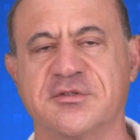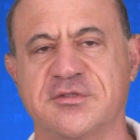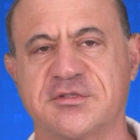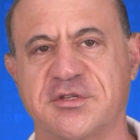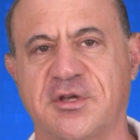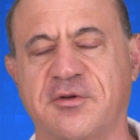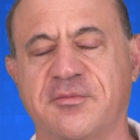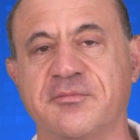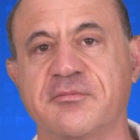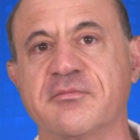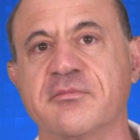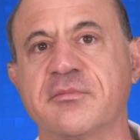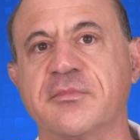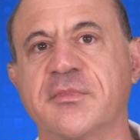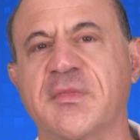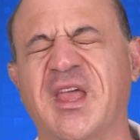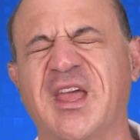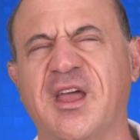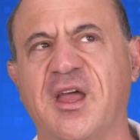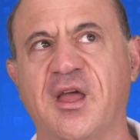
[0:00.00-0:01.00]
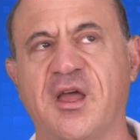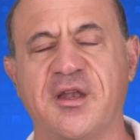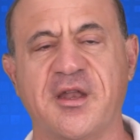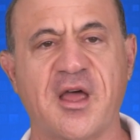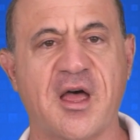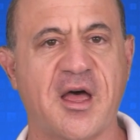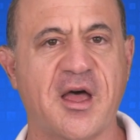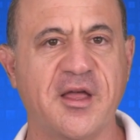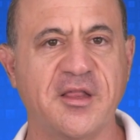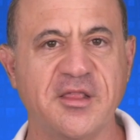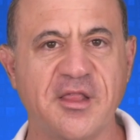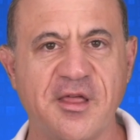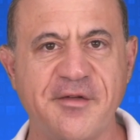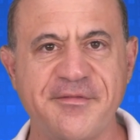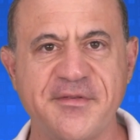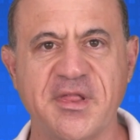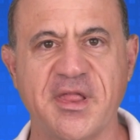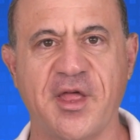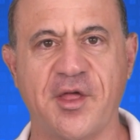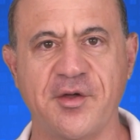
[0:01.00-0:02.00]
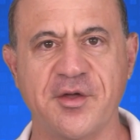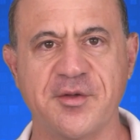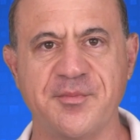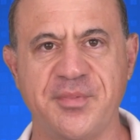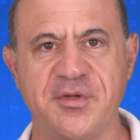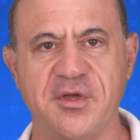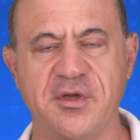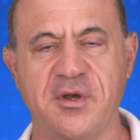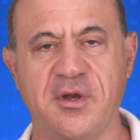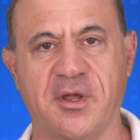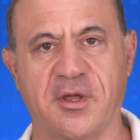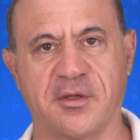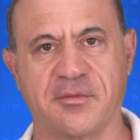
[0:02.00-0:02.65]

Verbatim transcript: So now I love cloud computing,